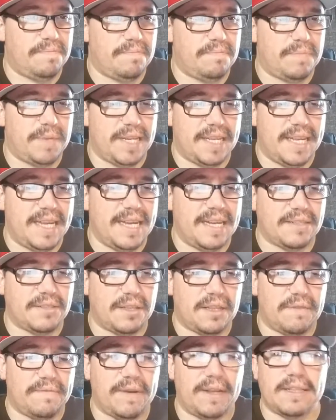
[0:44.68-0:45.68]
but yeah,
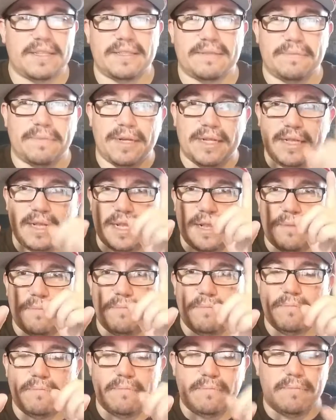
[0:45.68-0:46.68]
so they found this one little
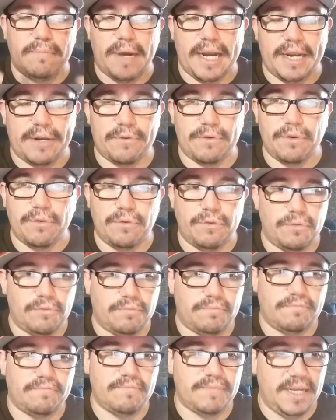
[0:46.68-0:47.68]
micro
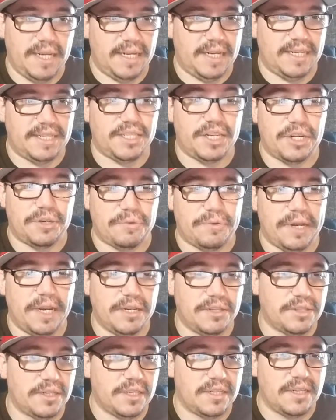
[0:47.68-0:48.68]

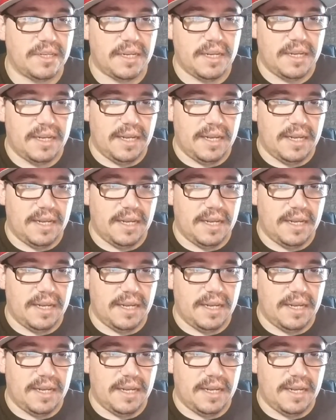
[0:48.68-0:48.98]
generation,